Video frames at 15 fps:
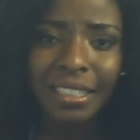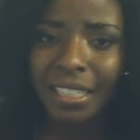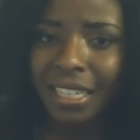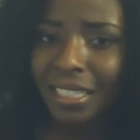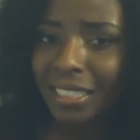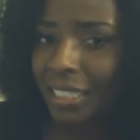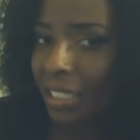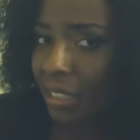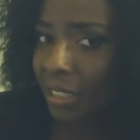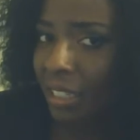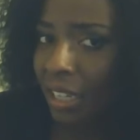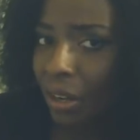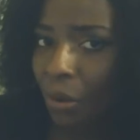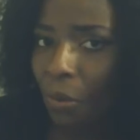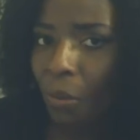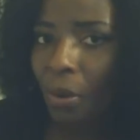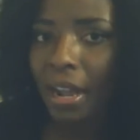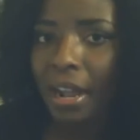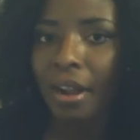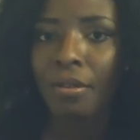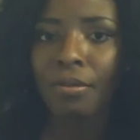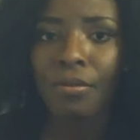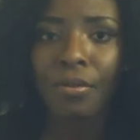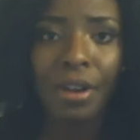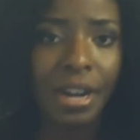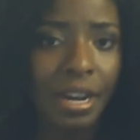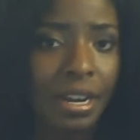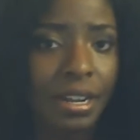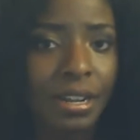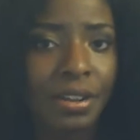doesn't look quite
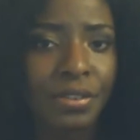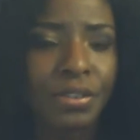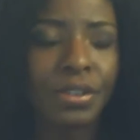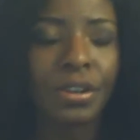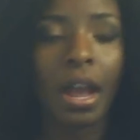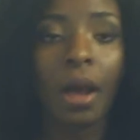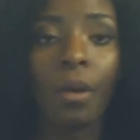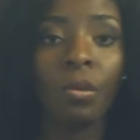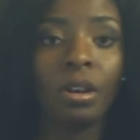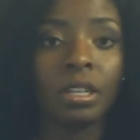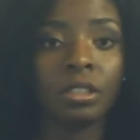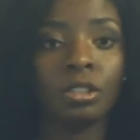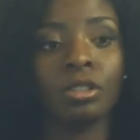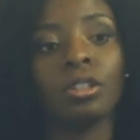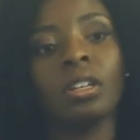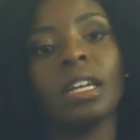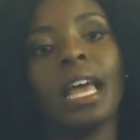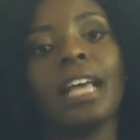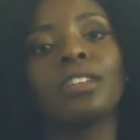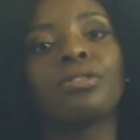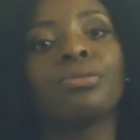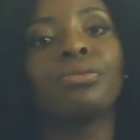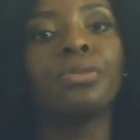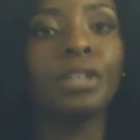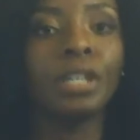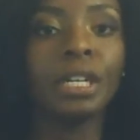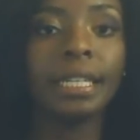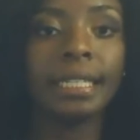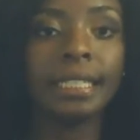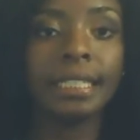real. You know, I want it to look as
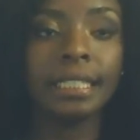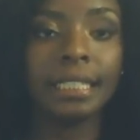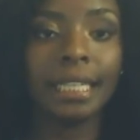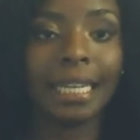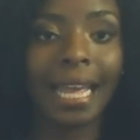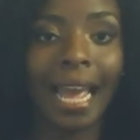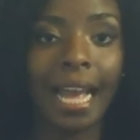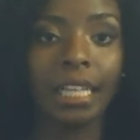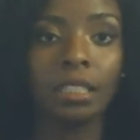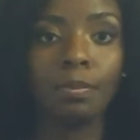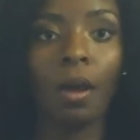realistic as